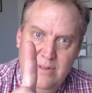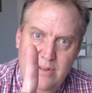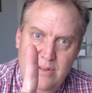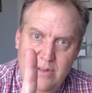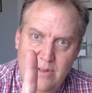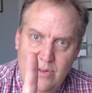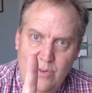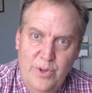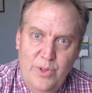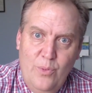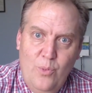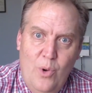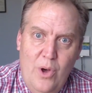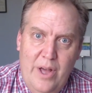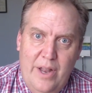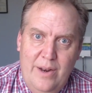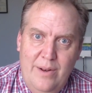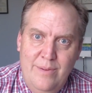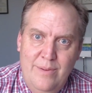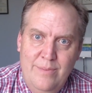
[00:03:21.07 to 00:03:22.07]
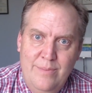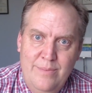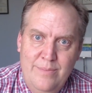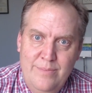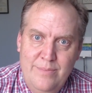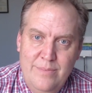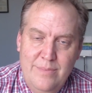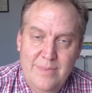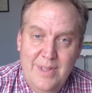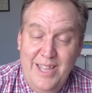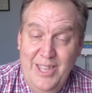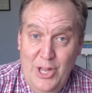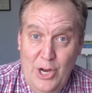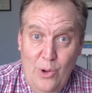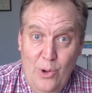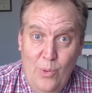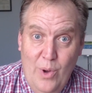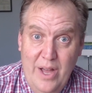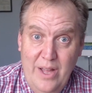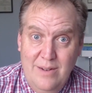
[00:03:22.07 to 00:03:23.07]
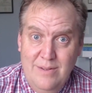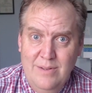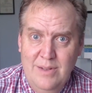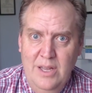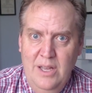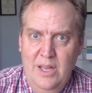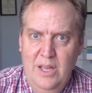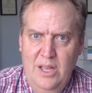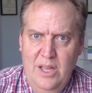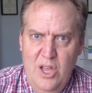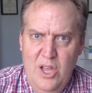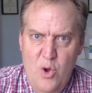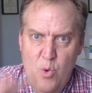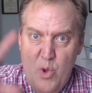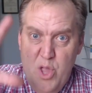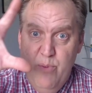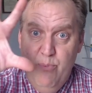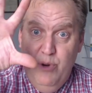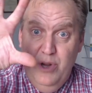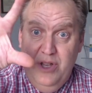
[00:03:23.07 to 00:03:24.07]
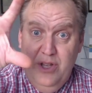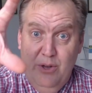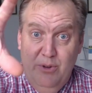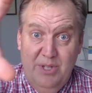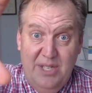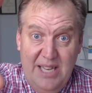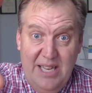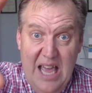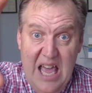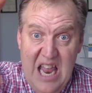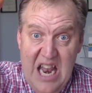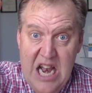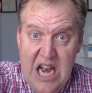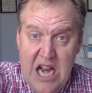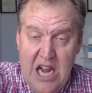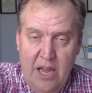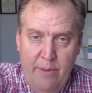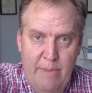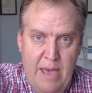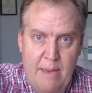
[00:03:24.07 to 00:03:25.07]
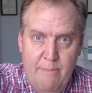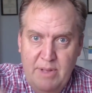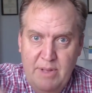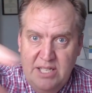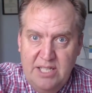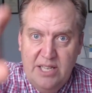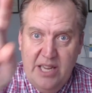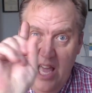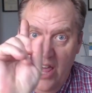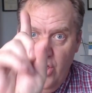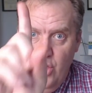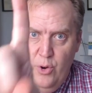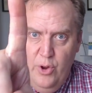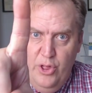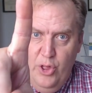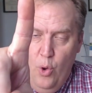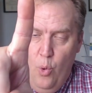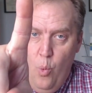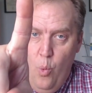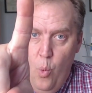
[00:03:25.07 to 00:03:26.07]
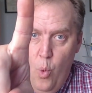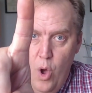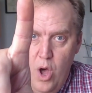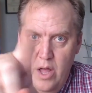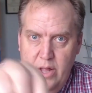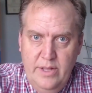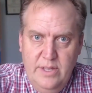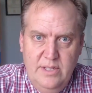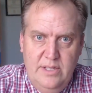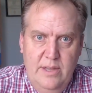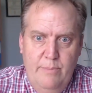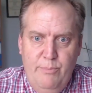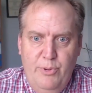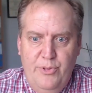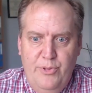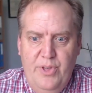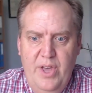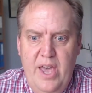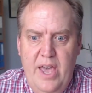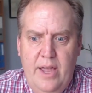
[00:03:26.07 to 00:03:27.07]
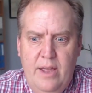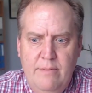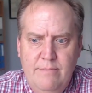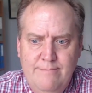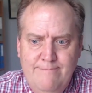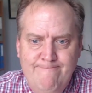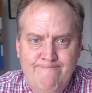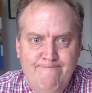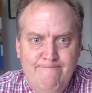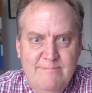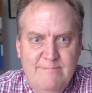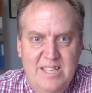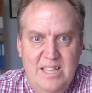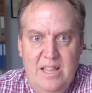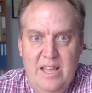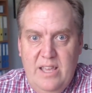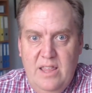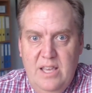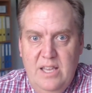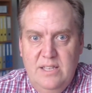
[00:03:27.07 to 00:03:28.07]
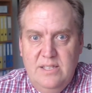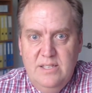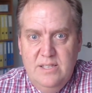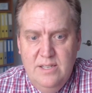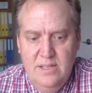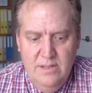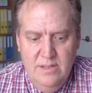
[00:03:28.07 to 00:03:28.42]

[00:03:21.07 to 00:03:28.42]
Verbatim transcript: with one. And you know what? When you put those 10 commandments together in the one simple thing, like this,